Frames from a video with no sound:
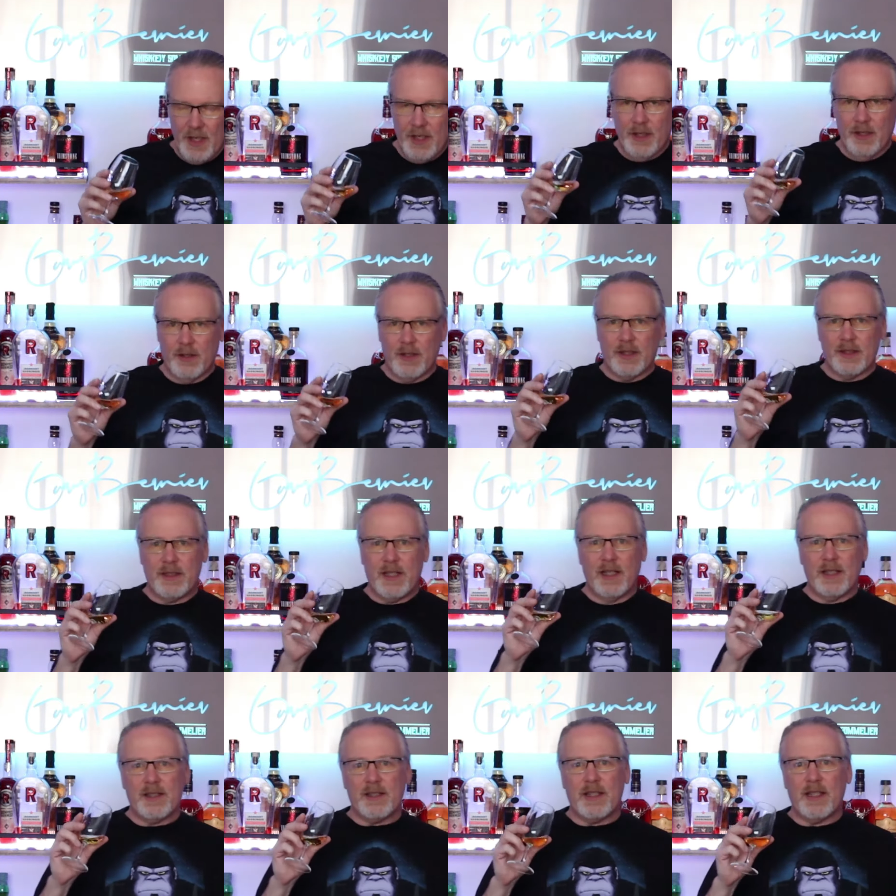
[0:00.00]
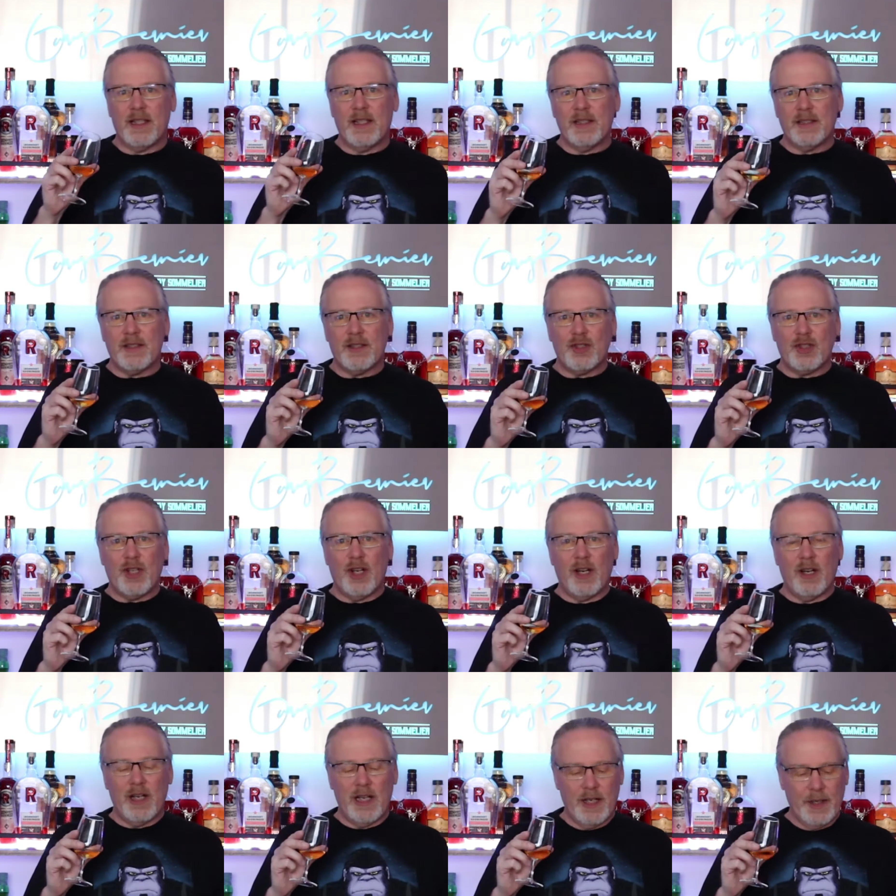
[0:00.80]
You can taste the hint of
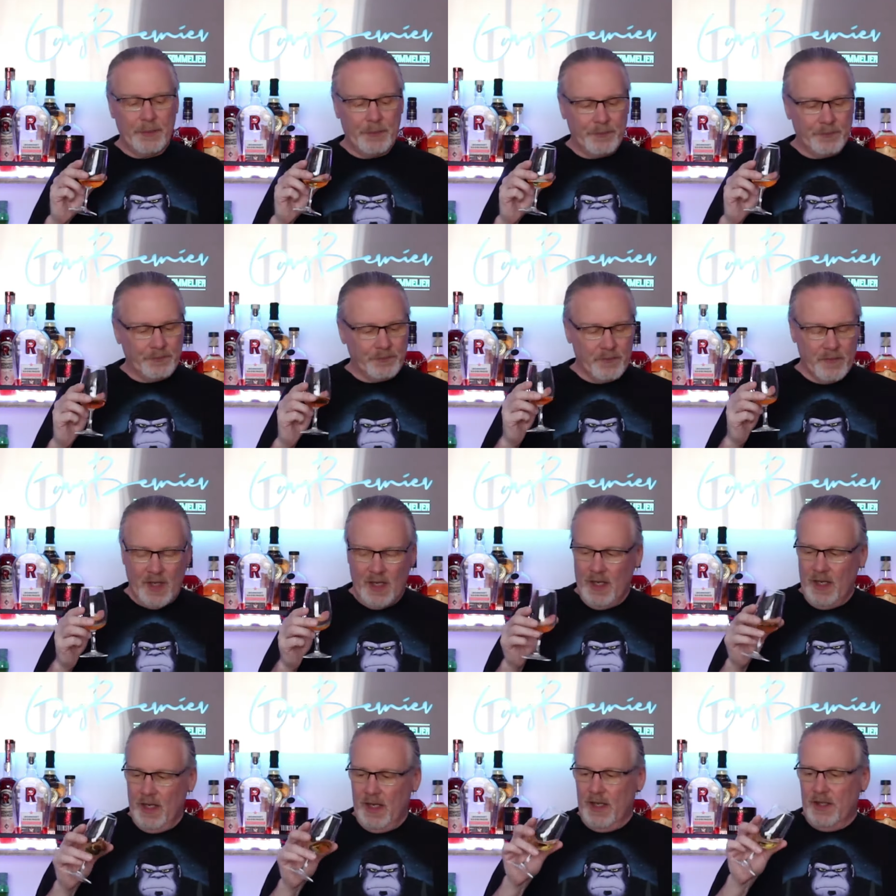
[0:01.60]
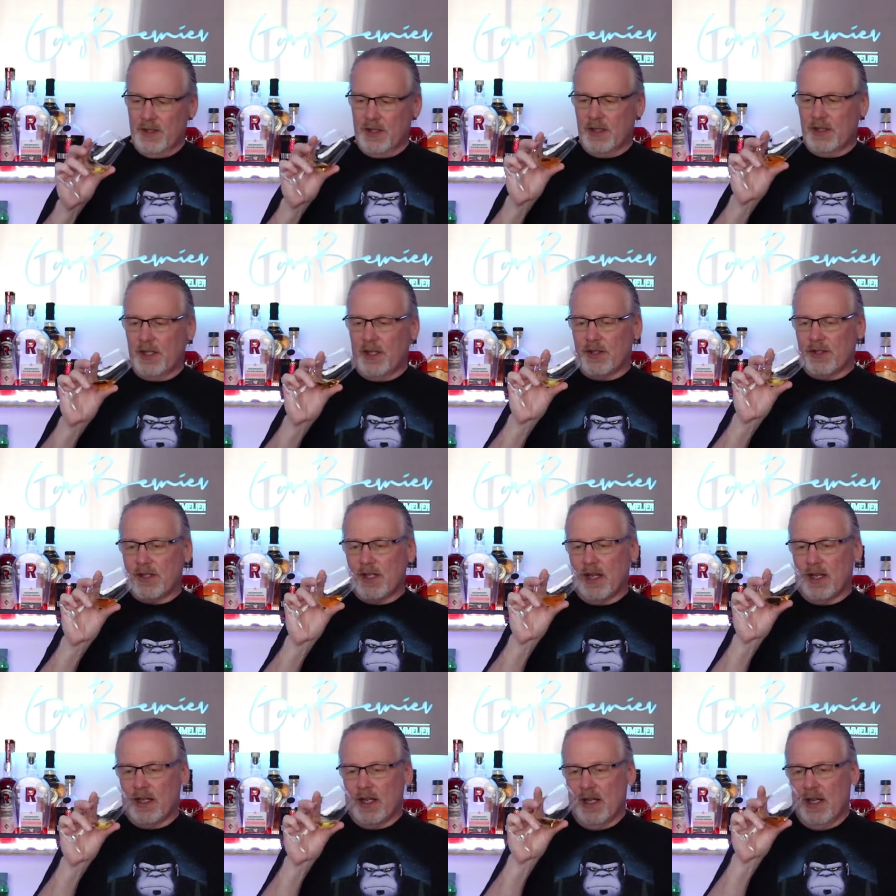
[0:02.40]
sherry. As you can tell, it's
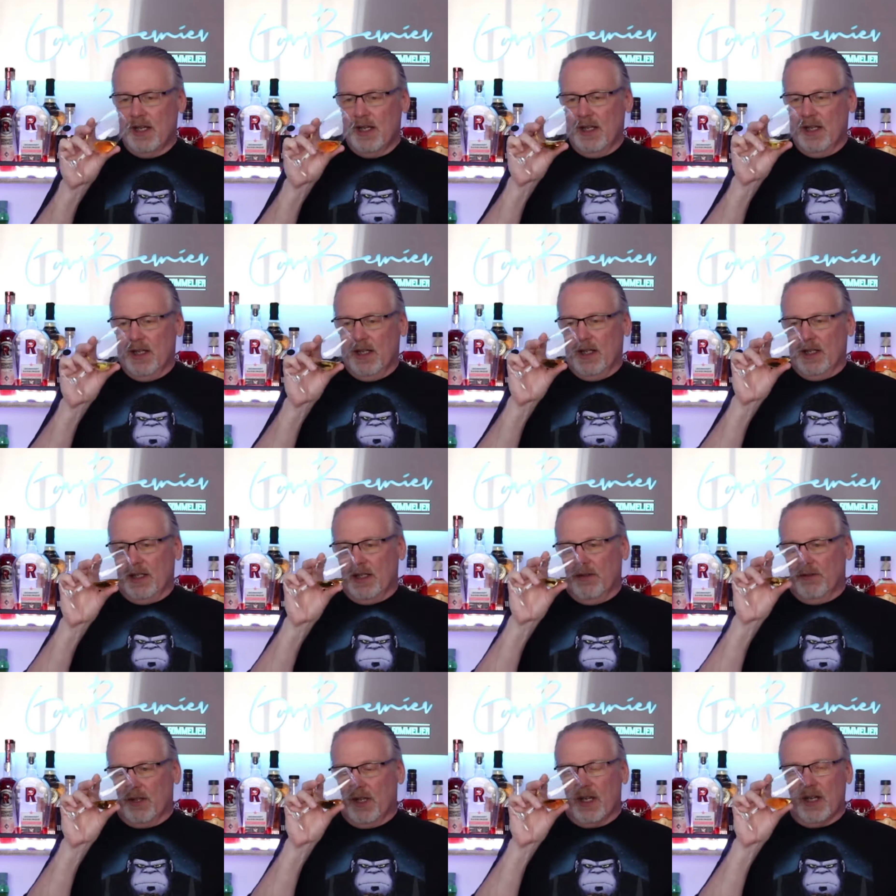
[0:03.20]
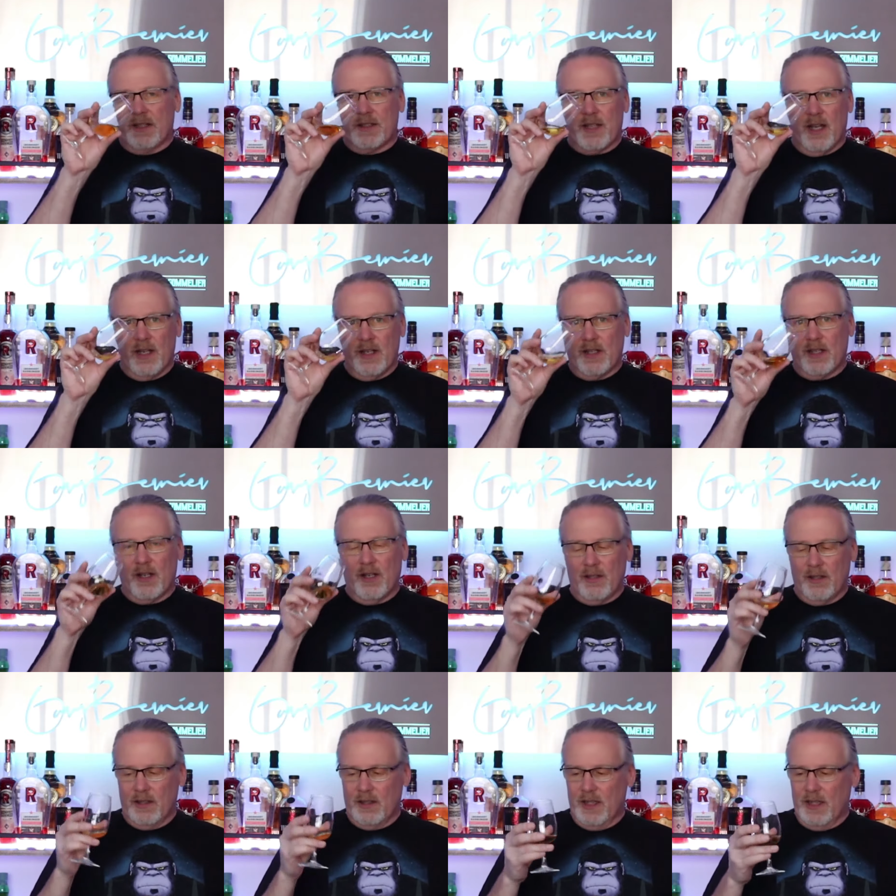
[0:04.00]
not, you haven't got a ton of
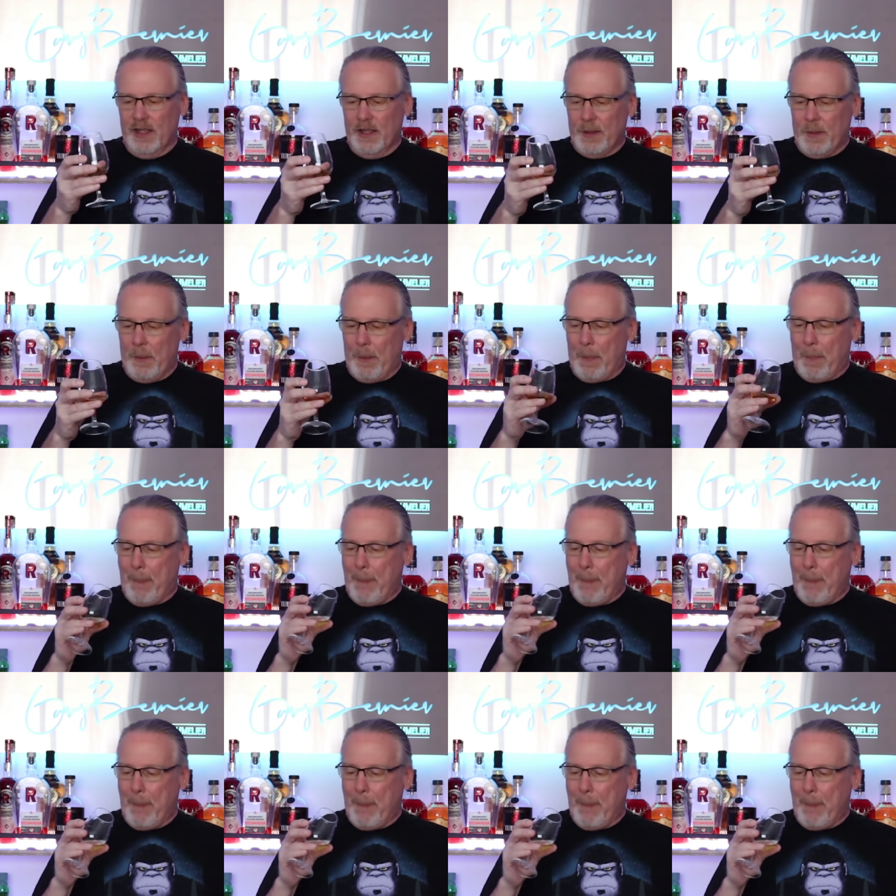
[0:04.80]
color in it,